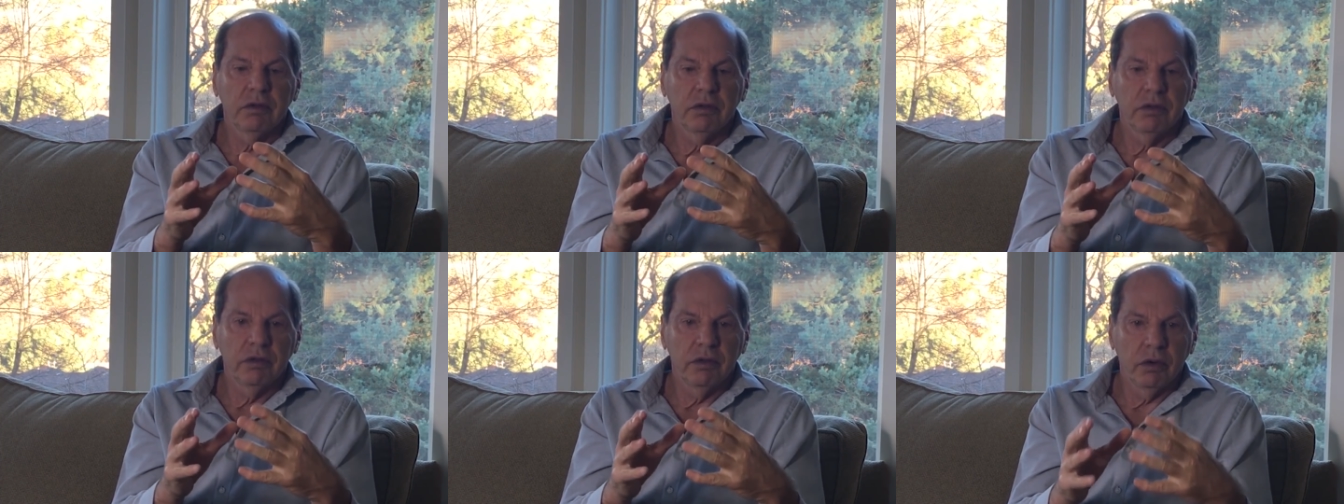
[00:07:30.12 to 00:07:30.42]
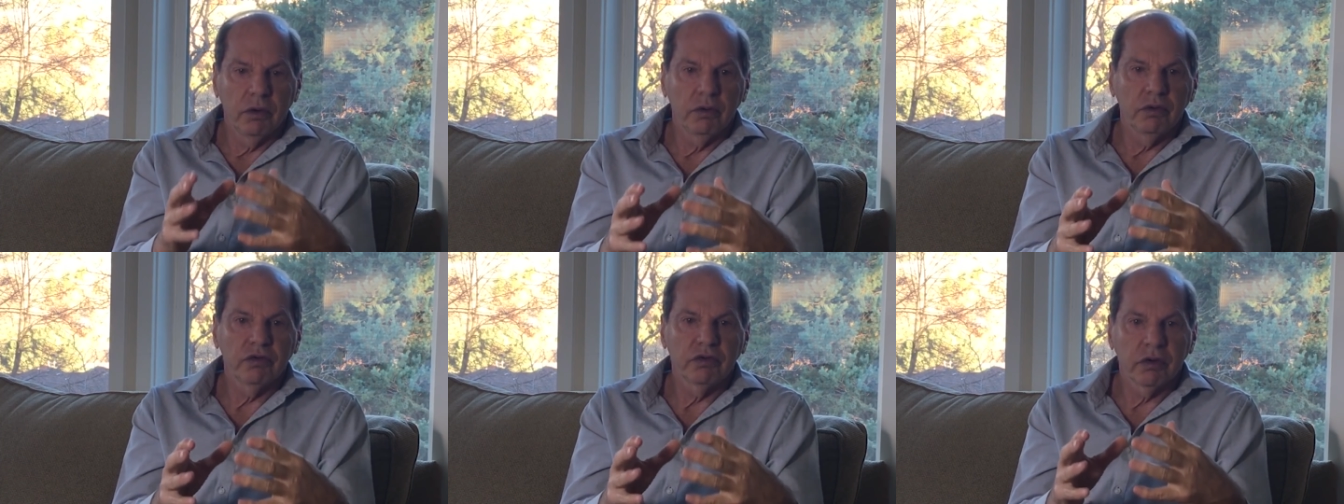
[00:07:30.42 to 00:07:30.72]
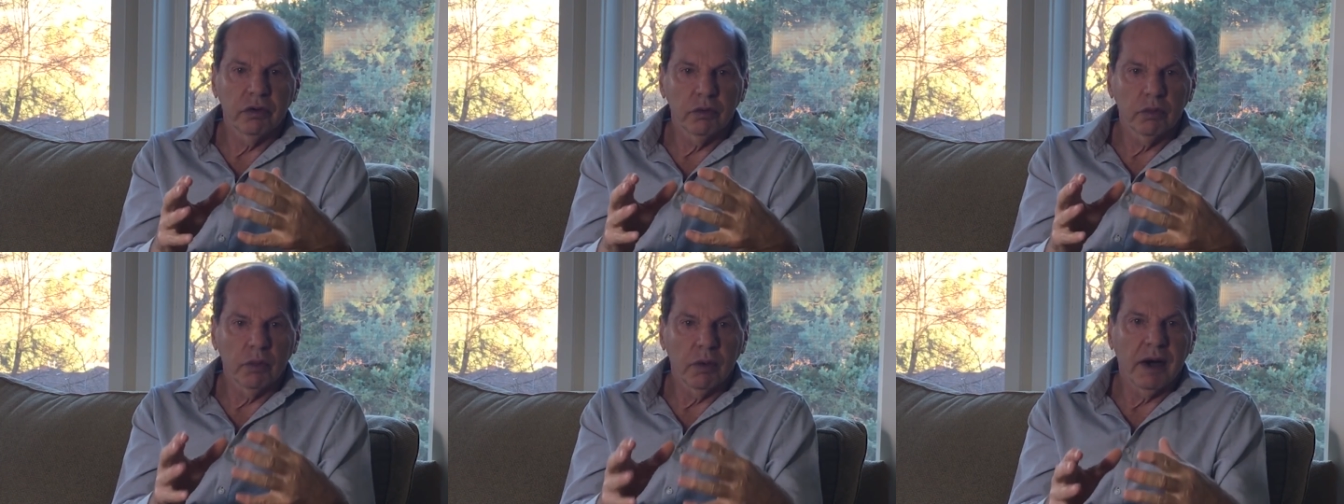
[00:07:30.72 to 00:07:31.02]
Those
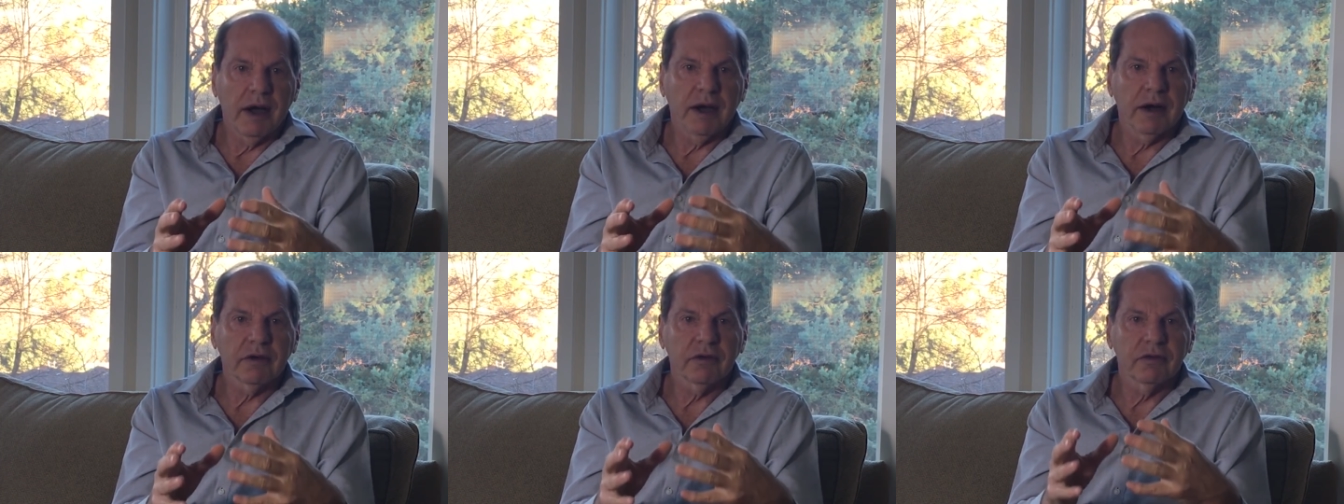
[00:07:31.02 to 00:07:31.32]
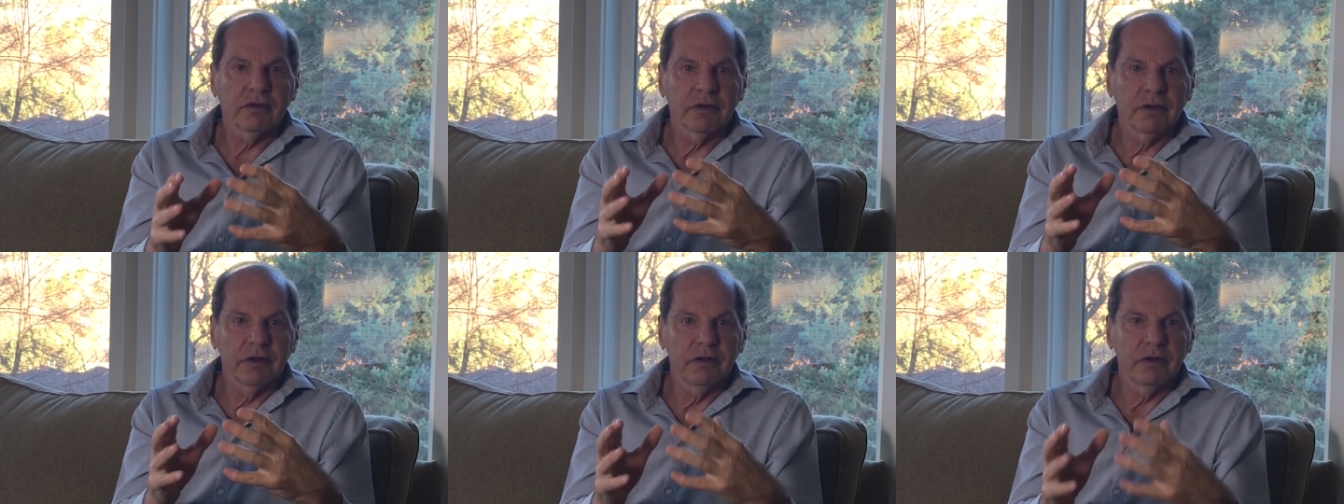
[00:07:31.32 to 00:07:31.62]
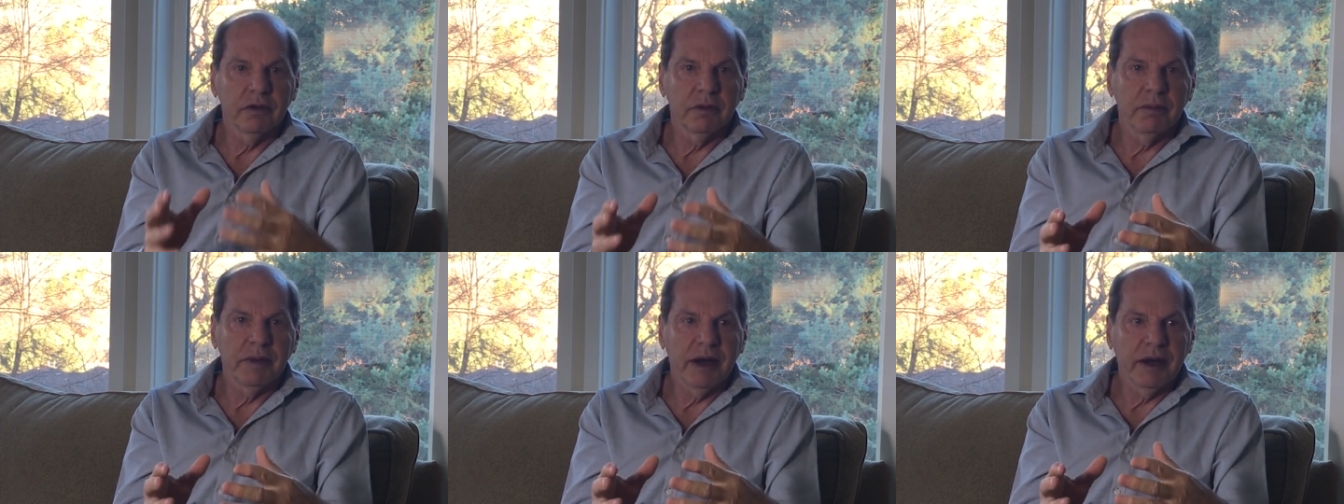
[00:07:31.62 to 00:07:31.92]
are rocks in
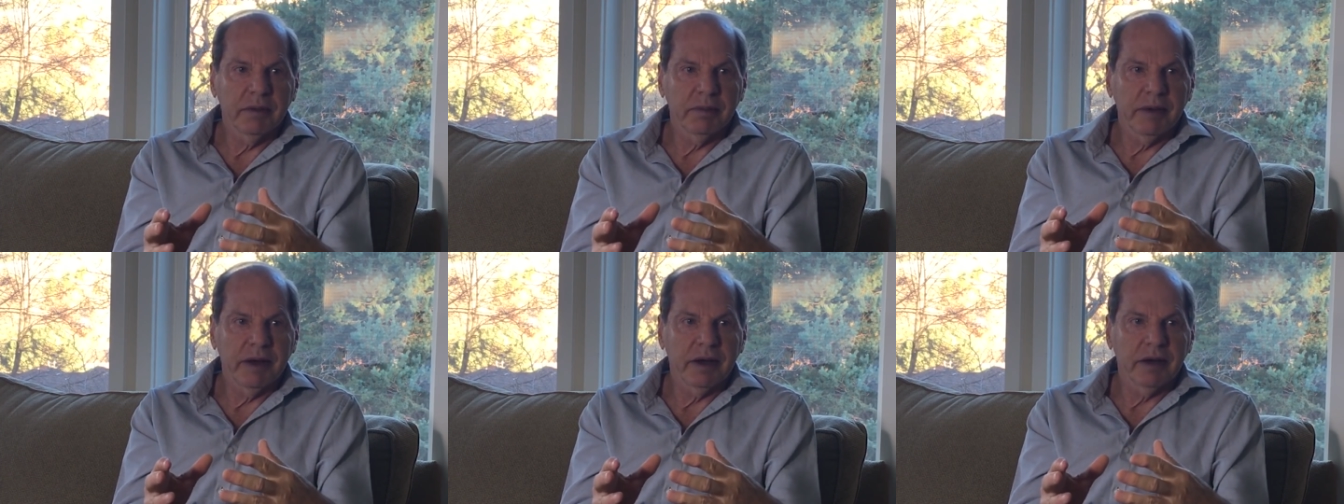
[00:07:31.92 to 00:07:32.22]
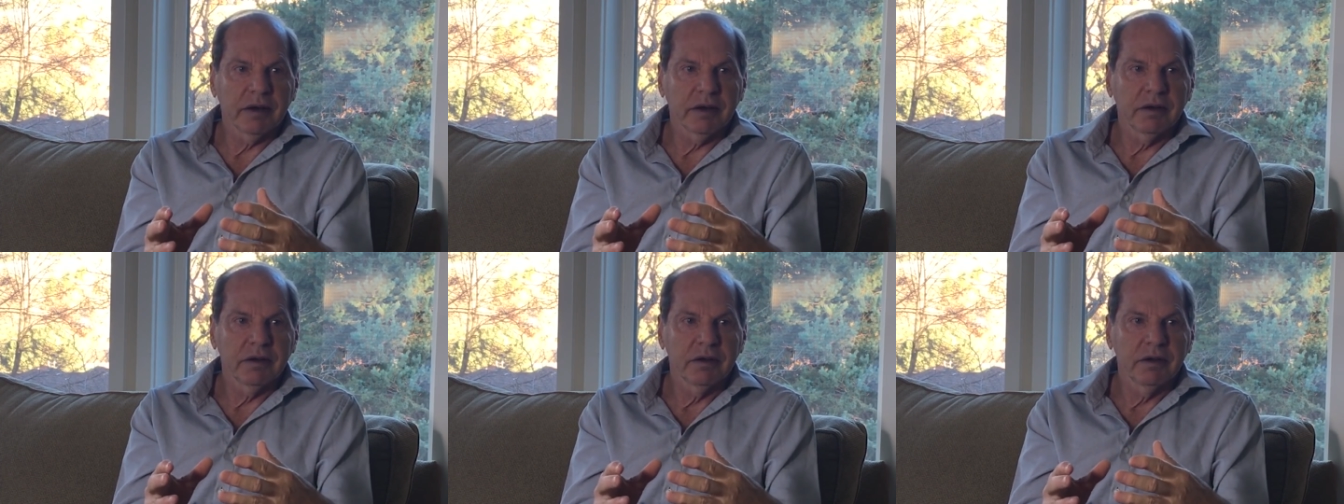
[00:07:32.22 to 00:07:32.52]
your backpack,